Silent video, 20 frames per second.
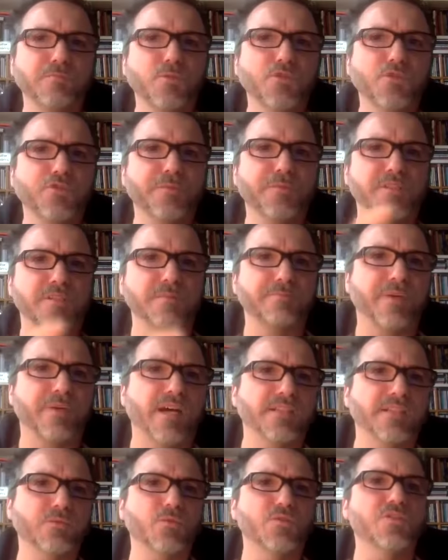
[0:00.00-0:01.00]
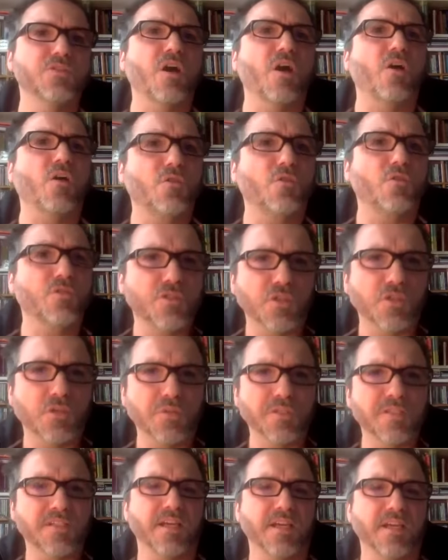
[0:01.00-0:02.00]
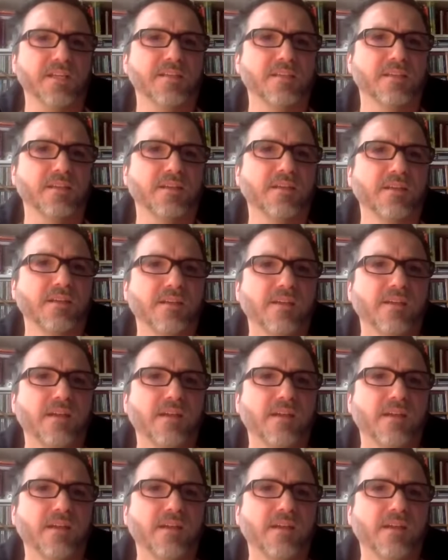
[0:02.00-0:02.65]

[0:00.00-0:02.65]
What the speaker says: movements and party was also a center